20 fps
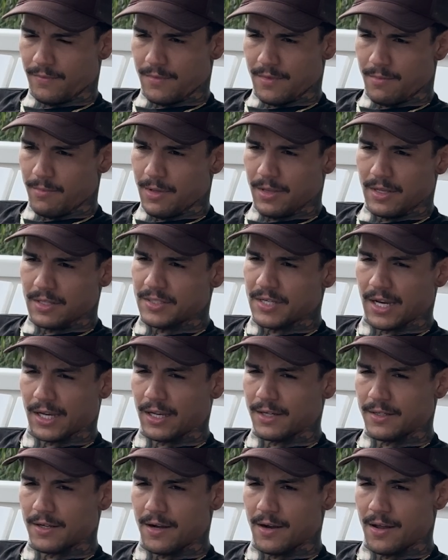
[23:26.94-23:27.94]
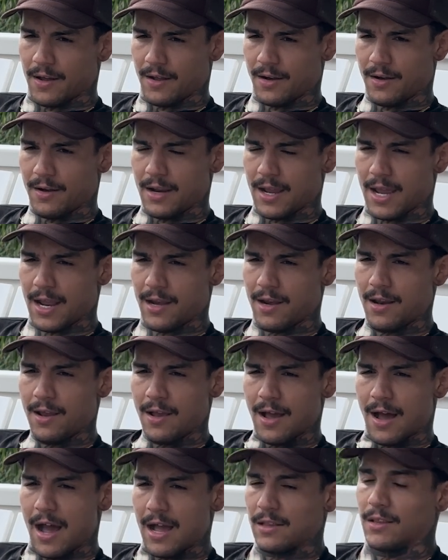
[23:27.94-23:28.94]
I mean, they're second to none. And
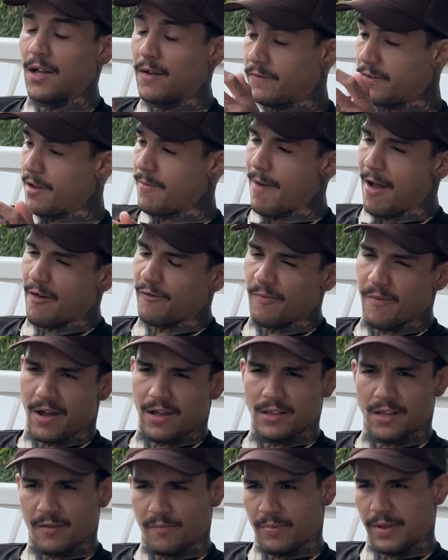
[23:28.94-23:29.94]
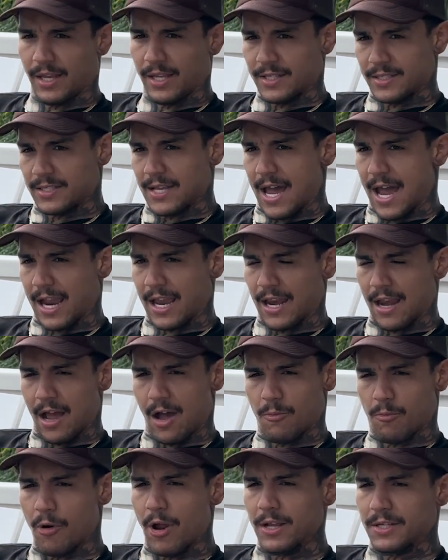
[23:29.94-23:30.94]
I love Team Alpha. I love being in SAC, and
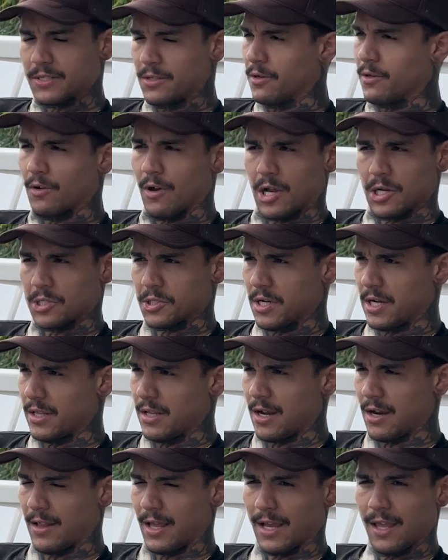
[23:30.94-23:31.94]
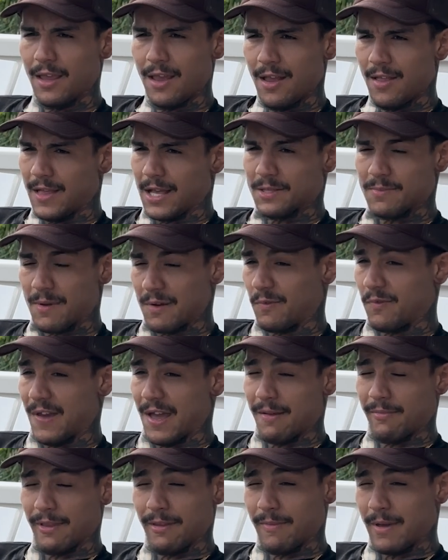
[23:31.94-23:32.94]
I'll probably still cross-train there. Like, that's my
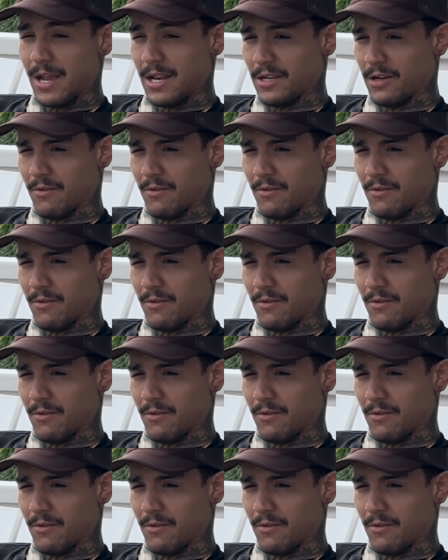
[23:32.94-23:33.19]
family, man.